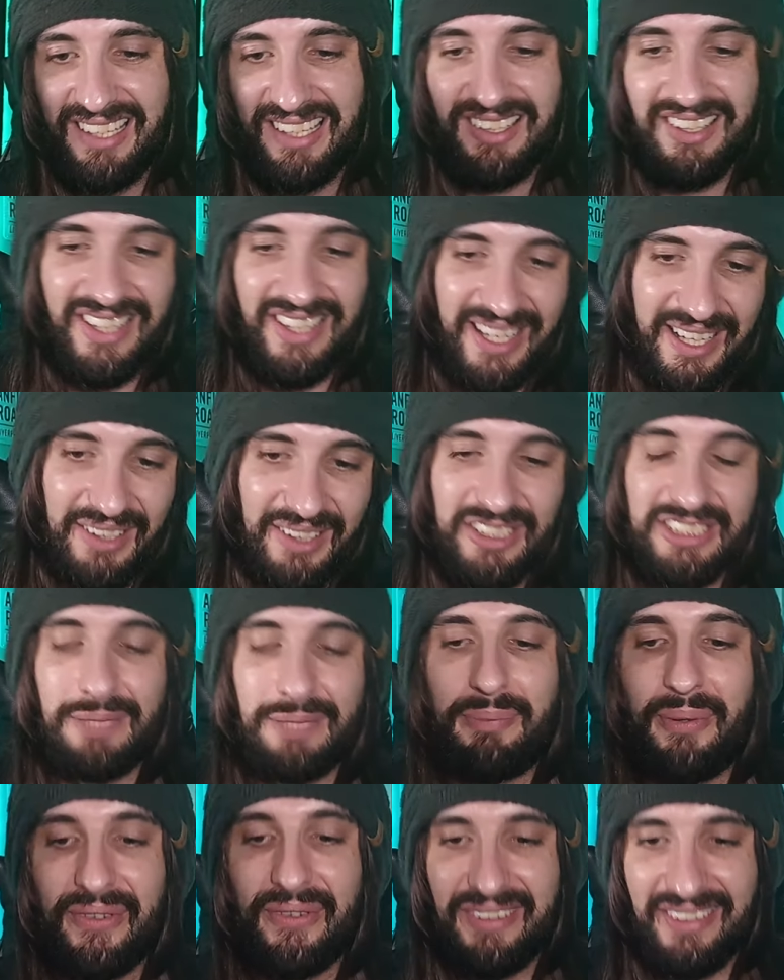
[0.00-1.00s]
layers
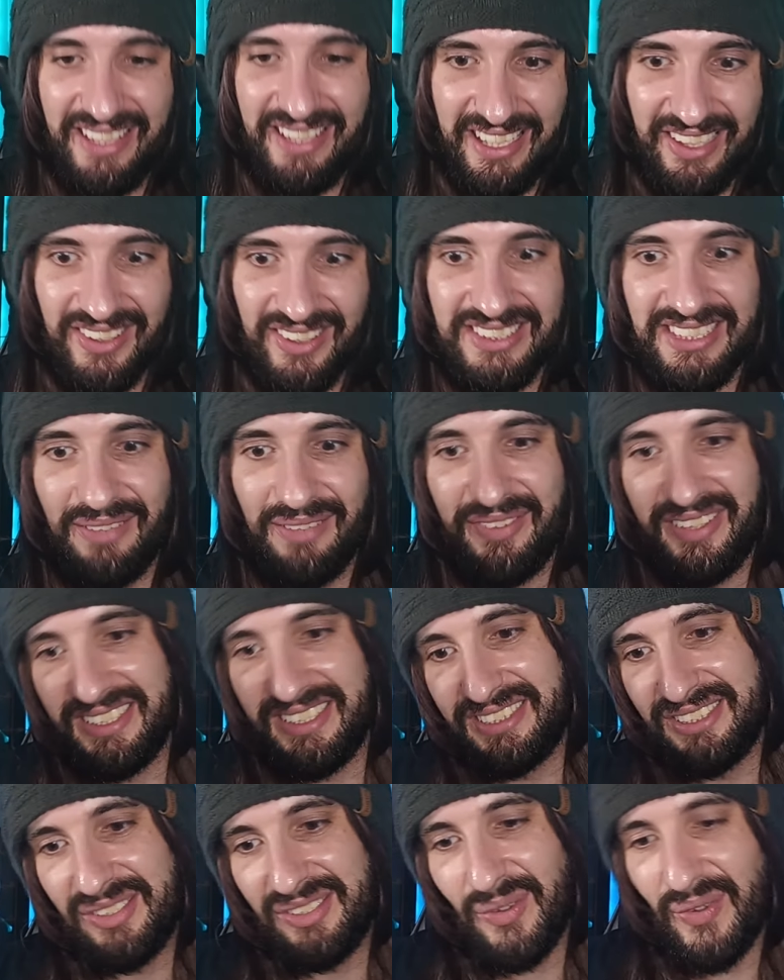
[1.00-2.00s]
upon layers of
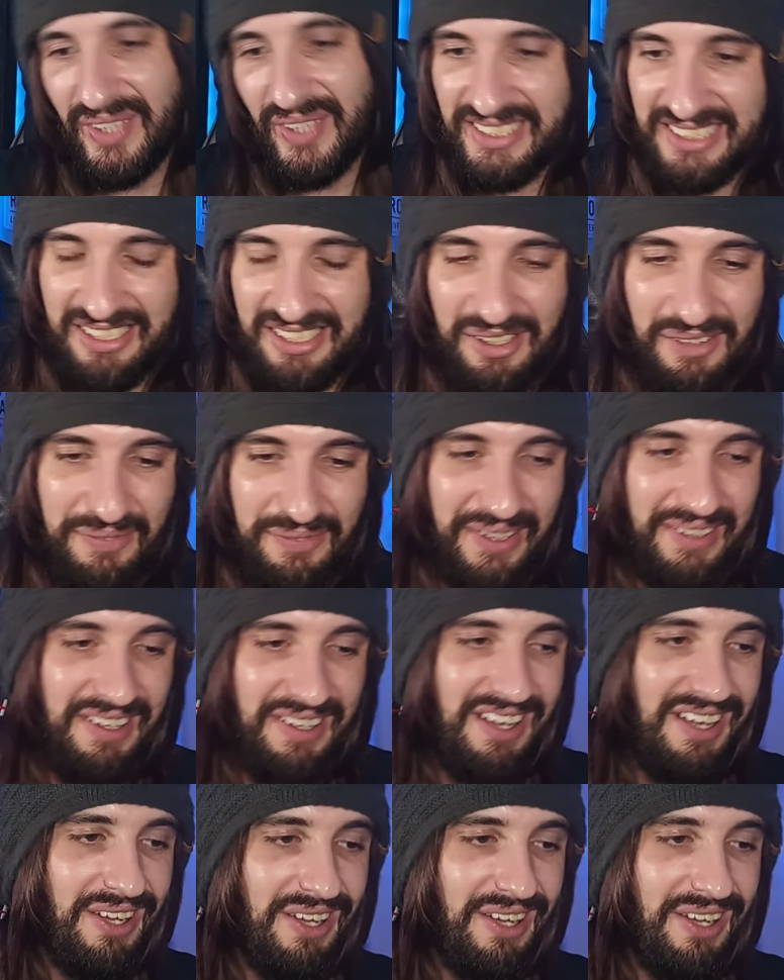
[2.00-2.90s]
this story stuff and